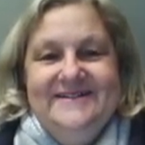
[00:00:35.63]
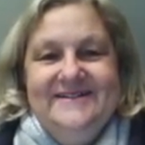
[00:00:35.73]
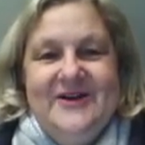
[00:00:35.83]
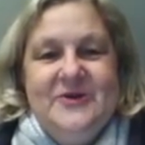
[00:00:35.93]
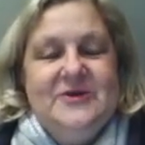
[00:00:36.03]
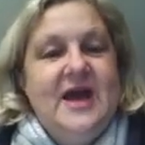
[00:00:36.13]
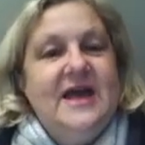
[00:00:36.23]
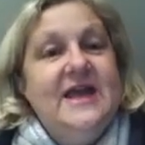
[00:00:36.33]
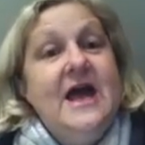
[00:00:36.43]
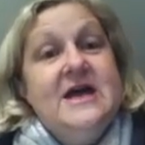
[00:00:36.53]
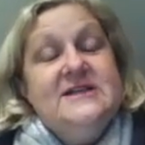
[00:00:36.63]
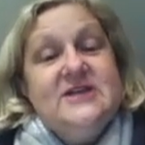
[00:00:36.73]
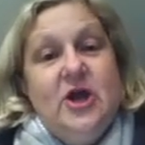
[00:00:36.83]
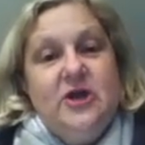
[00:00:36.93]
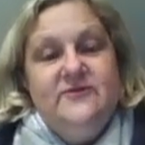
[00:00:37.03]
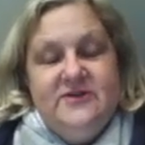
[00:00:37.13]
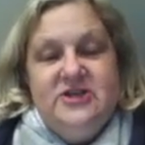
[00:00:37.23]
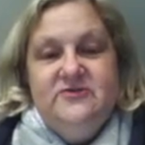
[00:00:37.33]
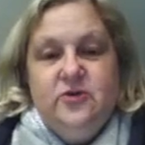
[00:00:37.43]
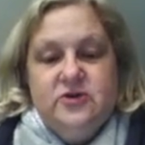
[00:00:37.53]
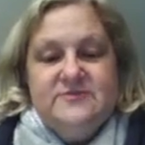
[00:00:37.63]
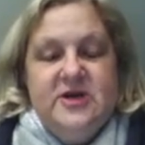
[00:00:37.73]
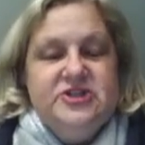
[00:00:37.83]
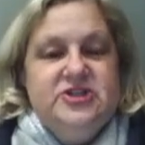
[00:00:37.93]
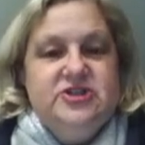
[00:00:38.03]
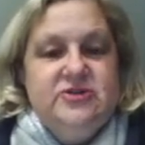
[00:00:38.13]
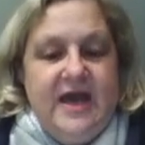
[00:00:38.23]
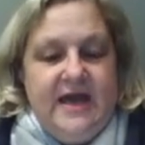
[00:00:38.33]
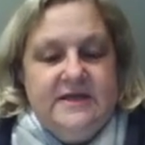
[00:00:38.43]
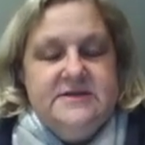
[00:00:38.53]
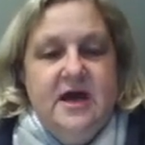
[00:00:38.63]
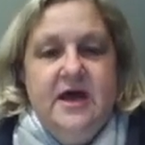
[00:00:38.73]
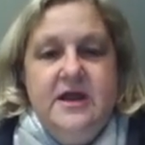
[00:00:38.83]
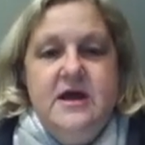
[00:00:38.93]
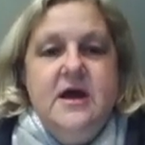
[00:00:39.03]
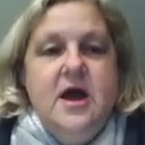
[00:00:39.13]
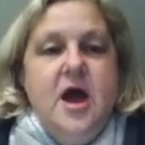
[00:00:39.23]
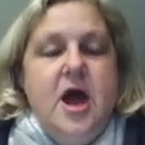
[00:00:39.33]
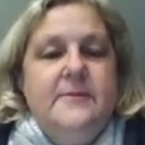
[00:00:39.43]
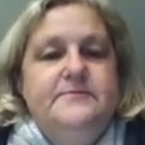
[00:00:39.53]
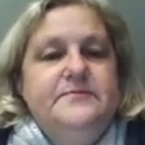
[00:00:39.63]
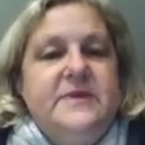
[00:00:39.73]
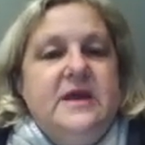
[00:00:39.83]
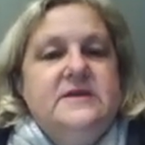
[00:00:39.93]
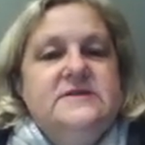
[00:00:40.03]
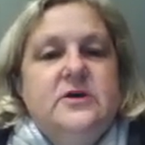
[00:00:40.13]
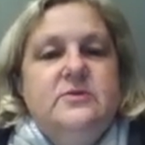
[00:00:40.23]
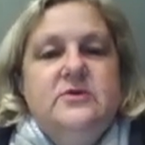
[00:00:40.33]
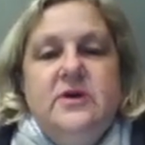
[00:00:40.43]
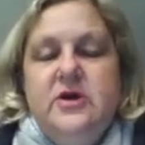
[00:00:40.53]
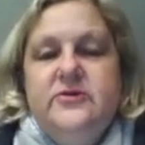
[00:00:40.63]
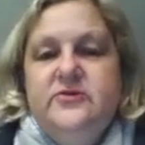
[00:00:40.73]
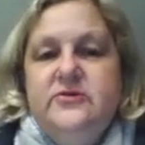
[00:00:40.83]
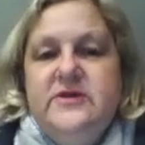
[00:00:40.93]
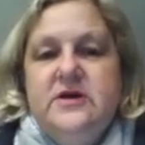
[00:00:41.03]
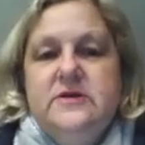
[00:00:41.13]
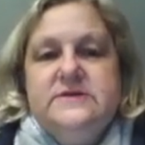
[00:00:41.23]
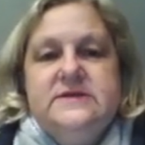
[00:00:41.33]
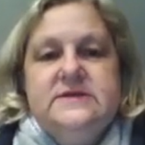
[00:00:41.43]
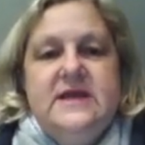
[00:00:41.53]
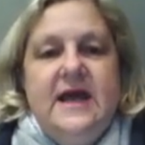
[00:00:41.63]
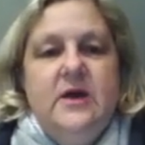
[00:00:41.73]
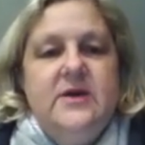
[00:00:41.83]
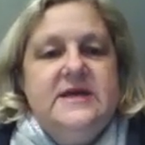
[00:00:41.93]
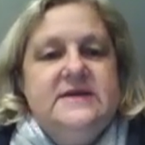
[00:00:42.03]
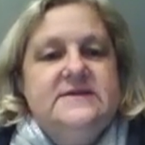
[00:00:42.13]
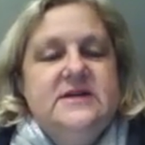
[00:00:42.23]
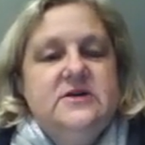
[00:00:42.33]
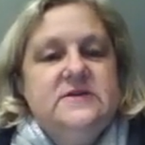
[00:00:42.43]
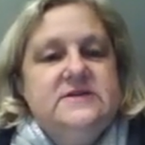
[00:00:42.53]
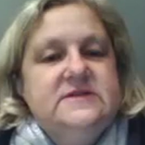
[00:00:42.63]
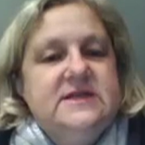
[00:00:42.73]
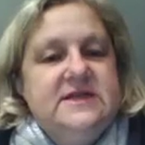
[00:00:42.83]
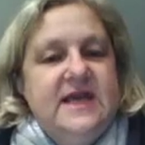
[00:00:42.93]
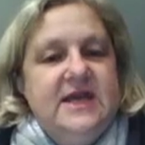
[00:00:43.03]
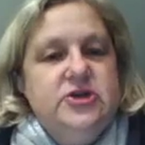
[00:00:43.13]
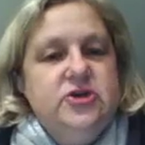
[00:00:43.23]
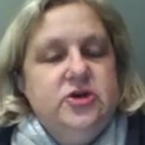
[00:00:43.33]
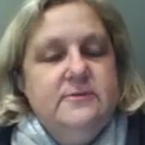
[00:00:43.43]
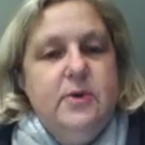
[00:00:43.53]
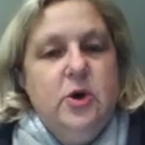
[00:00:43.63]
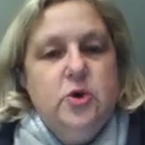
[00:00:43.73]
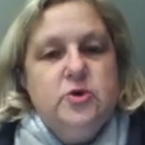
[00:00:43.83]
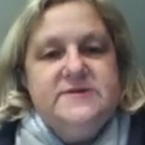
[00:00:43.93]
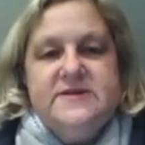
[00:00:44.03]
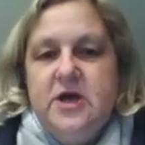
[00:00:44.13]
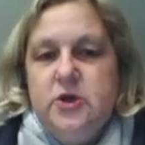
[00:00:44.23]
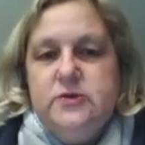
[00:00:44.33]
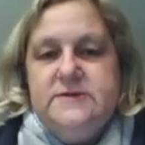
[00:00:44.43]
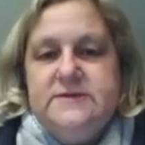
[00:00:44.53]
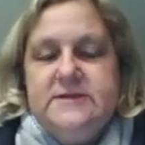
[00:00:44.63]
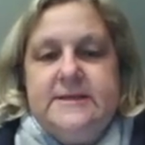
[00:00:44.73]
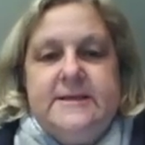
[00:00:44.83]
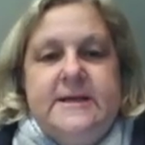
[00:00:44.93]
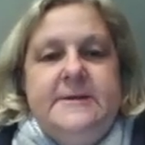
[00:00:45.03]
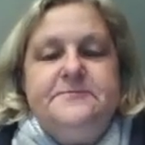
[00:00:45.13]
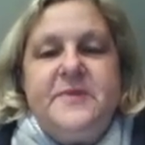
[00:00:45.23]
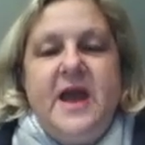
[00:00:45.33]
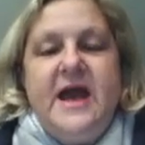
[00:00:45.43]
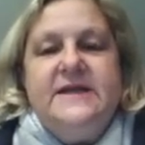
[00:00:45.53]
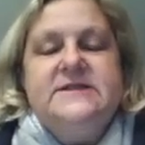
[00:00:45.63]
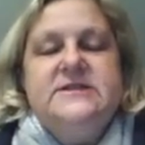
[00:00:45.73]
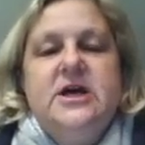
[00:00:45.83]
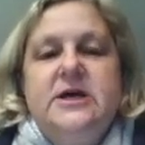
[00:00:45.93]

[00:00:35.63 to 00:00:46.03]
Okay, so hopefully you've got as much as you can done. So we'll go through the answers now. Here's the answers, and again you can pause those, and I'll